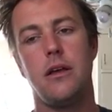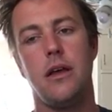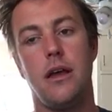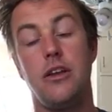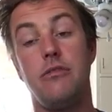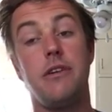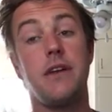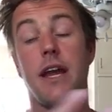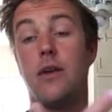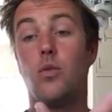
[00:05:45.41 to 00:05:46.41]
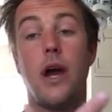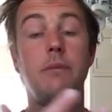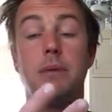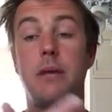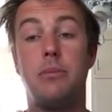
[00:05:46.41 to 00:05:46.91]
and you've even had
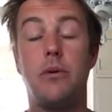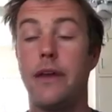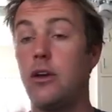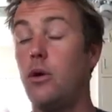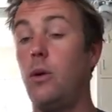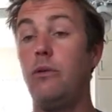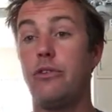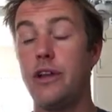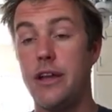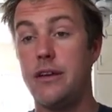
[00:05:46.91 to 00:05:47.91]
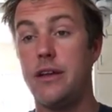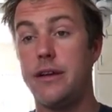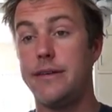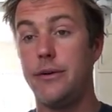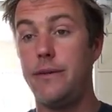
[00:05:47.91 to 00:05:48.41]
white people that go over to India
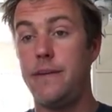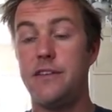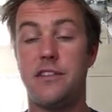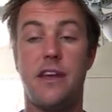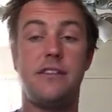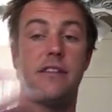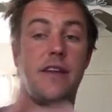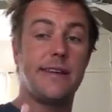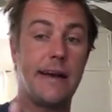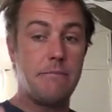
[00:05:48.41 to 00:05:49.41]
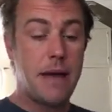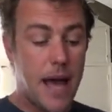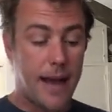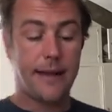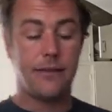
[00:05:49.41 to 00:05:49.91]
and learn these things and then come
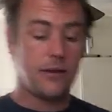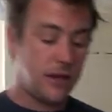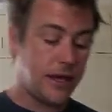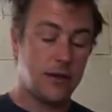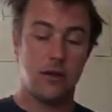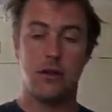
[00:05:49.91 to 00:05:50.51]
back and they're like,